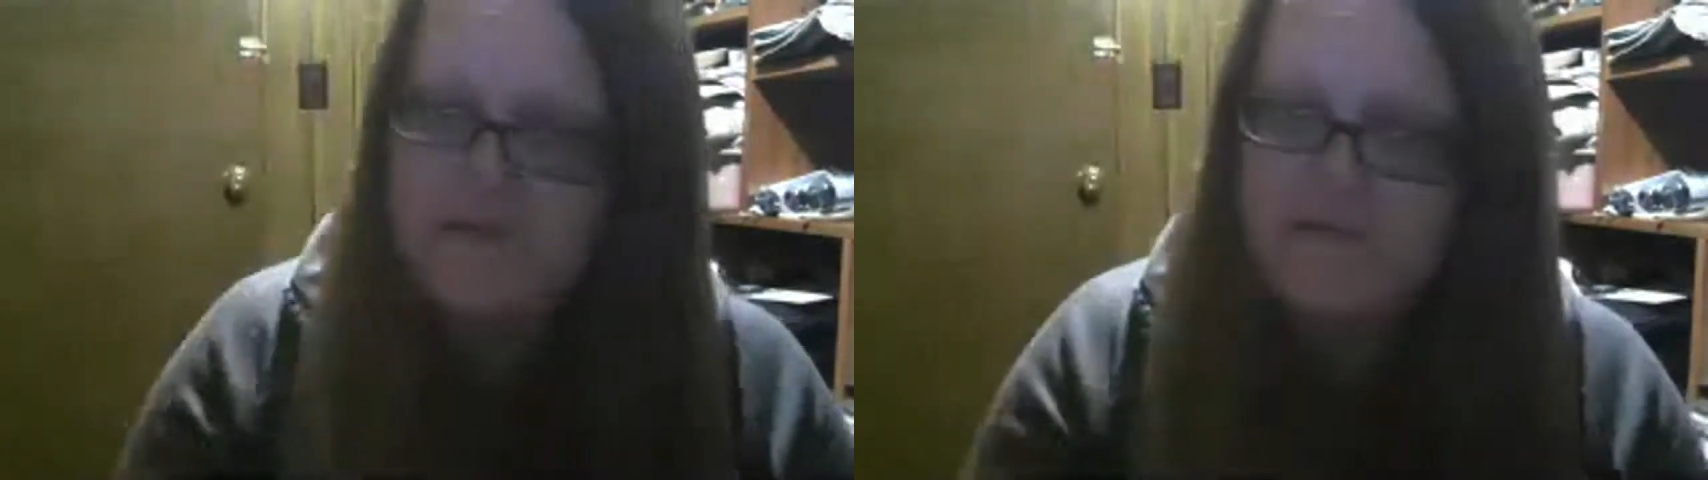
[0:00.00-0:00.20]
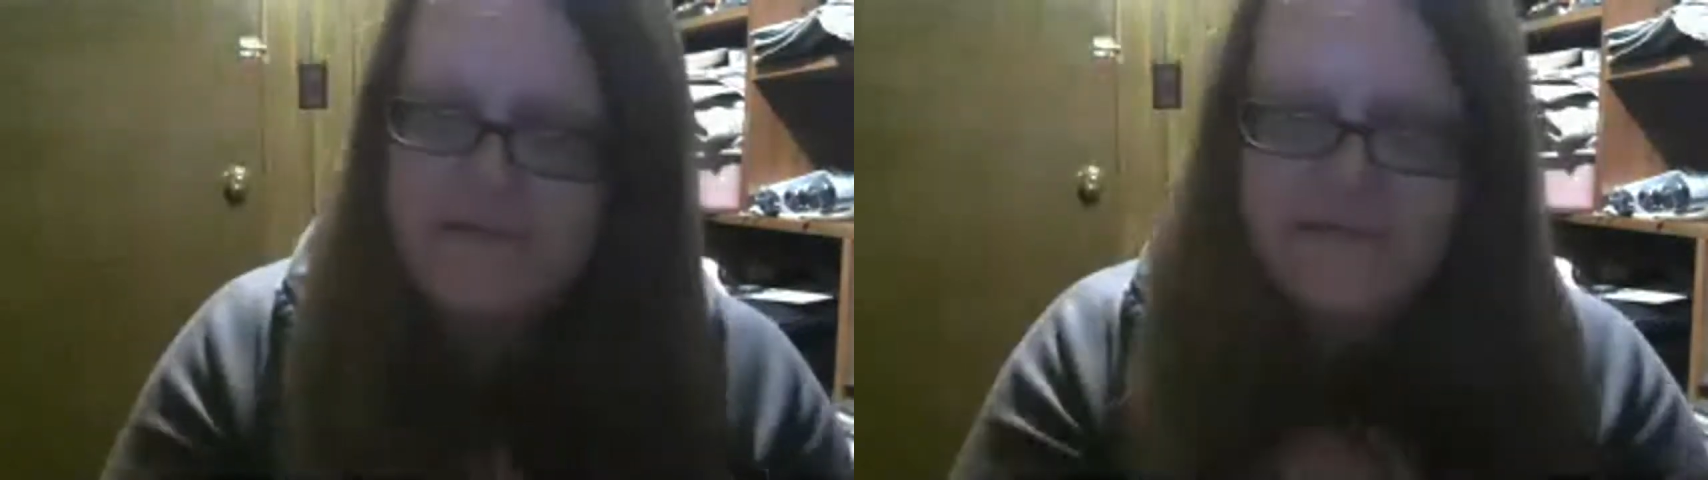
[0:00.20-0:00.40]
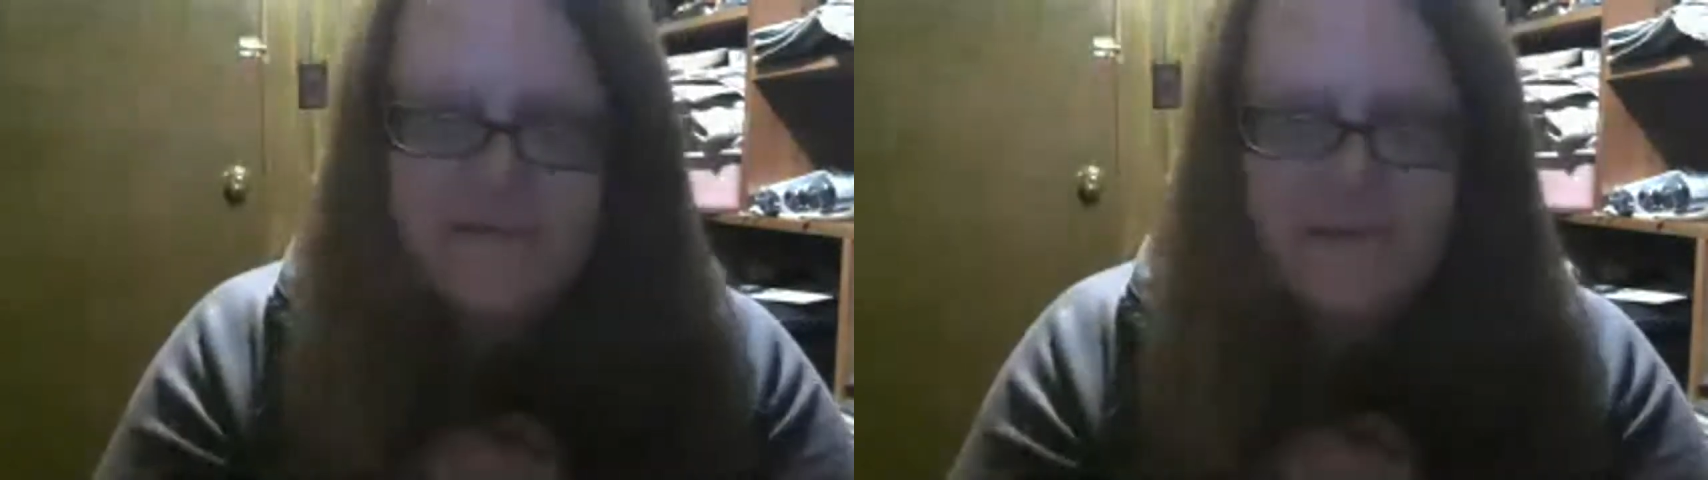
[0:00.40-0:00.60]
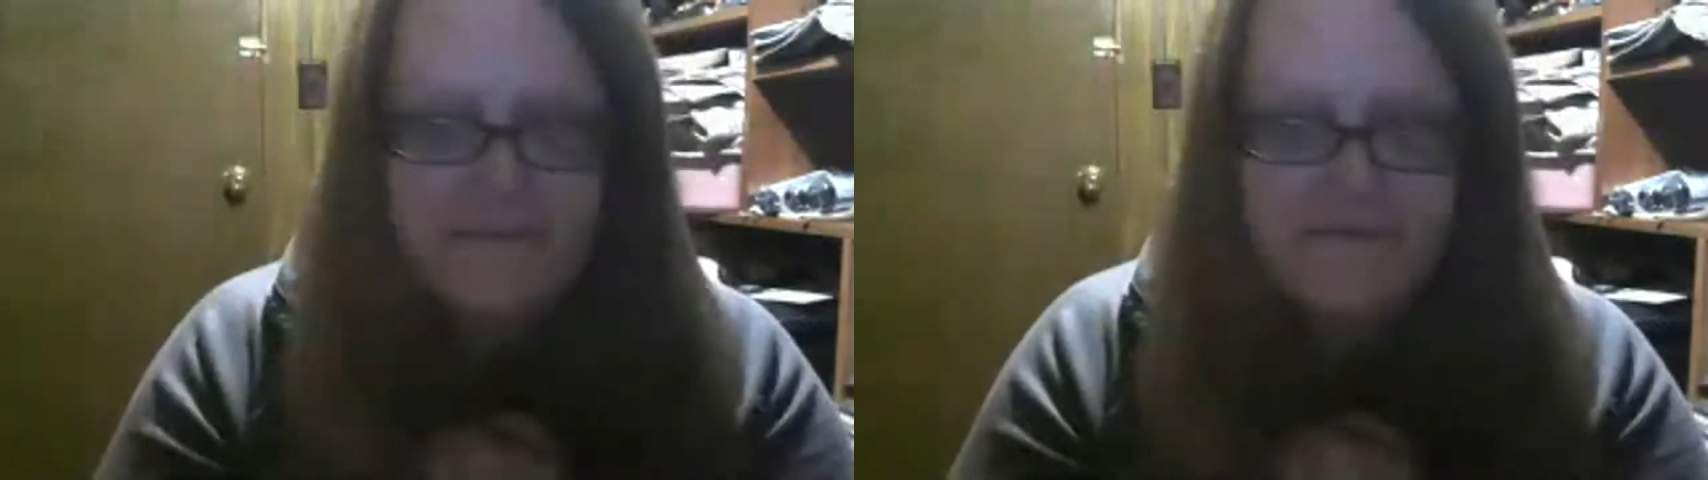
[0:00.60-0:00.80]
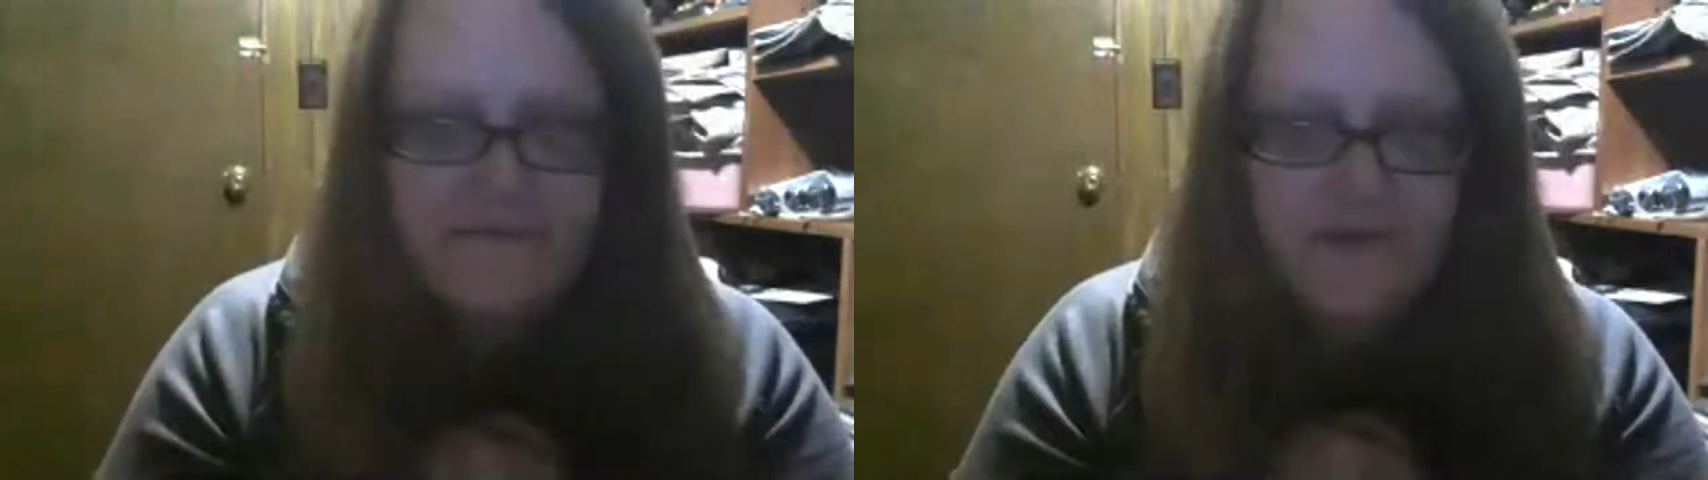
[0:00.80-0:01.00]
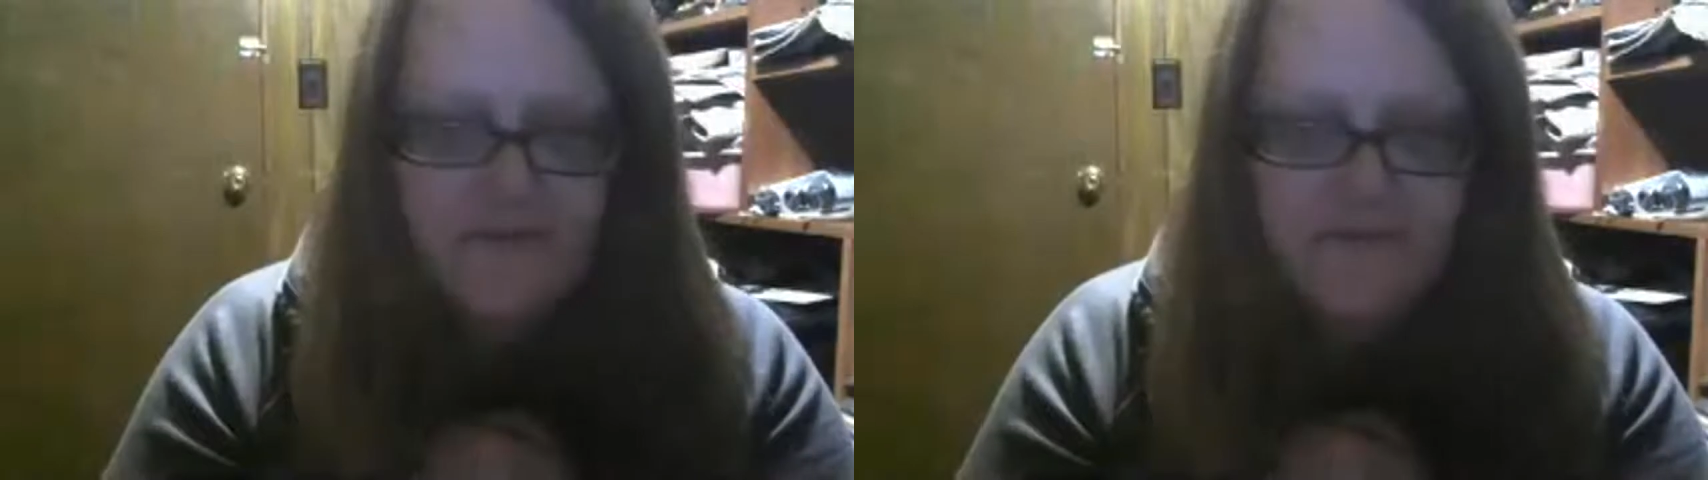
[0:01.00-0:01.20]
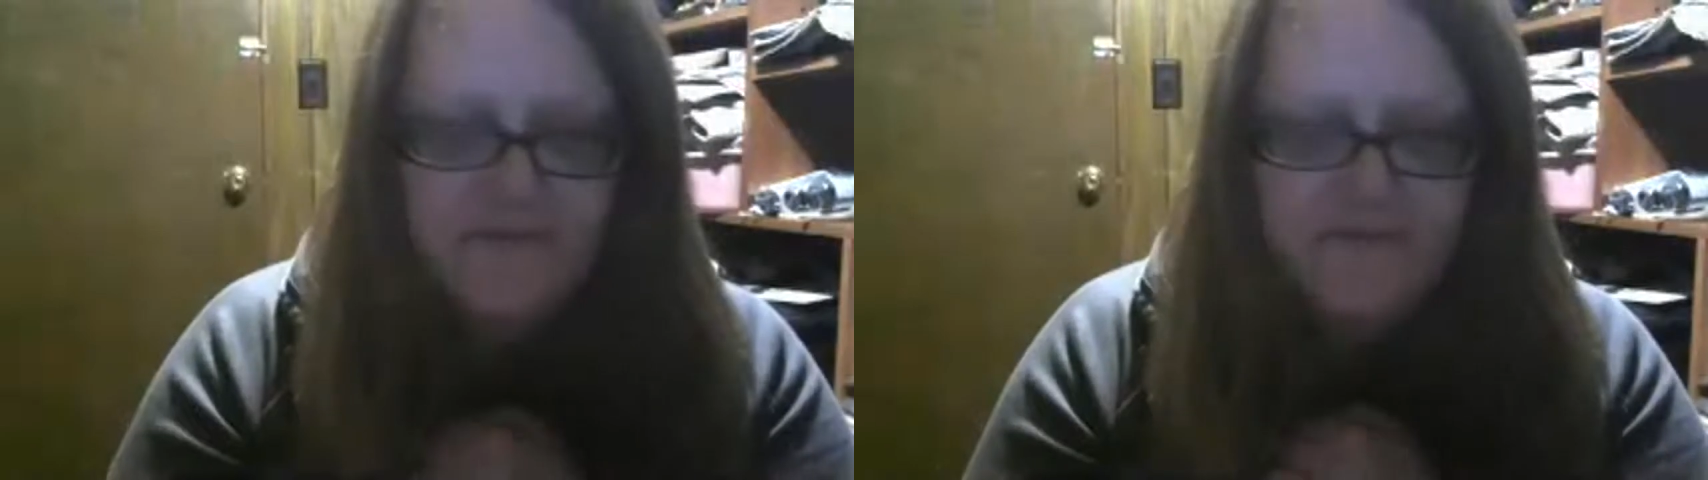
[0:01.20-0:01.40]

Just accept his love.